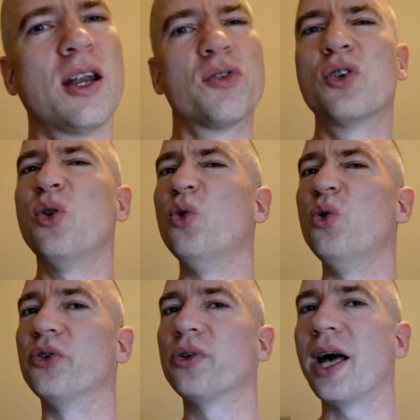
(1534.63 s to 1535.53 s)
of
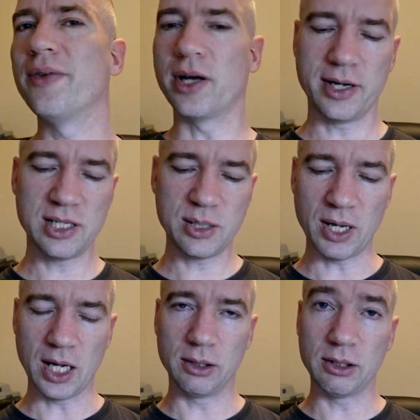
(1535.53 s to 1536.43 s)
cool to have the ice
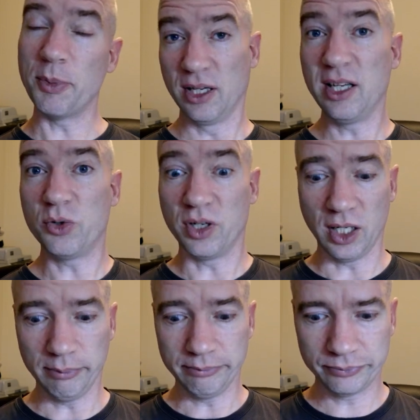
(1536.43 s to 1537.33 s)
spell. I mean,
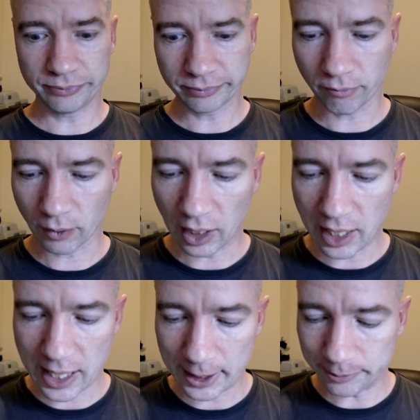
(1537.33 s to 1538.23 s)
literally.
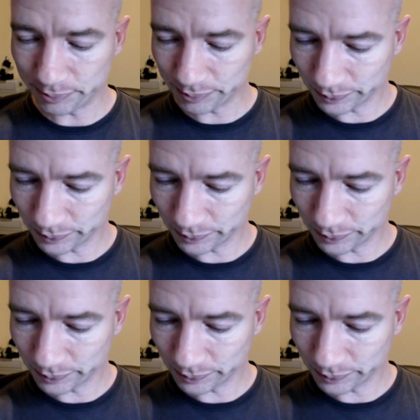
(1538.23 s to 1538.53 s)
So